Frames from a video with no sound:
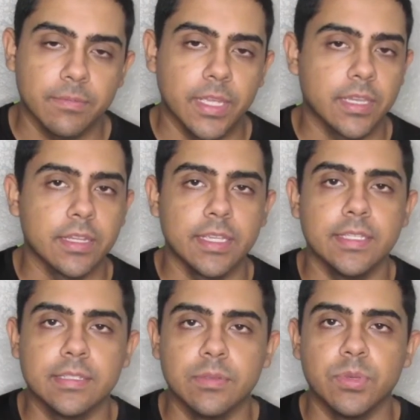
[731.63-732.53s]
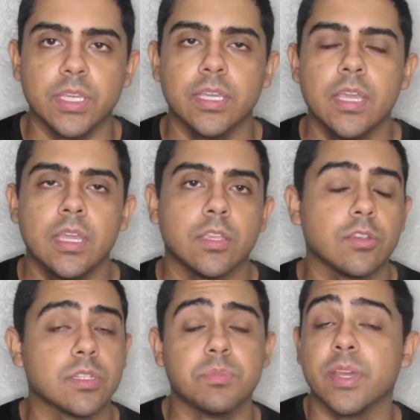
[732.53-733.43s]
It could easily be you're
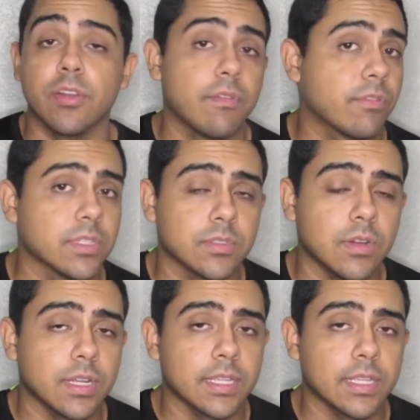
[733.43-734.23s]
just better at front squatting.